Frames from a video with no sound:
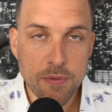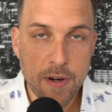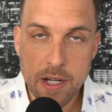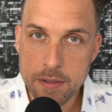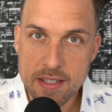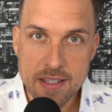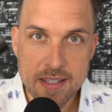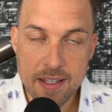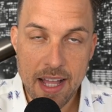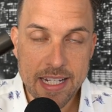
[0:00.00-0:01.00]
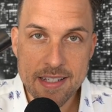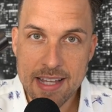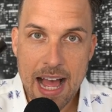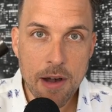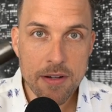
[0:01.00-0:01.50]
fragrances like
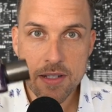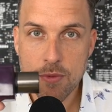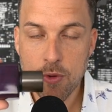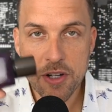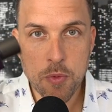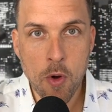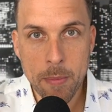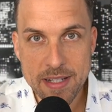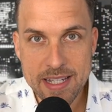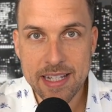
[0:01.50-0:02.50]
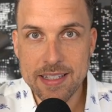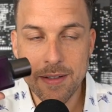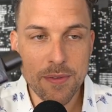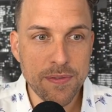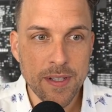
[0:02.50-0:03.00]
Zara's Rich Warm
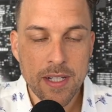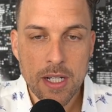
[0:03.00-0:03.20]
Addictive